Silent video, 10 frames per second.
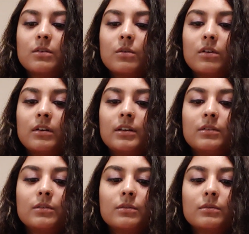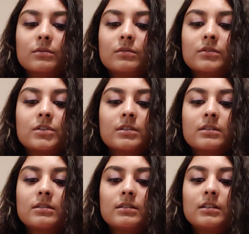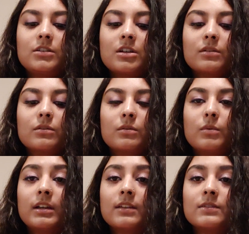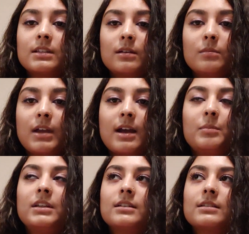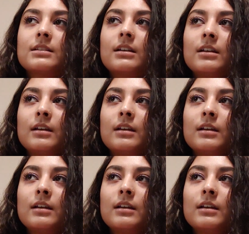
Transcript: or, you know, just in general what gives them happiness.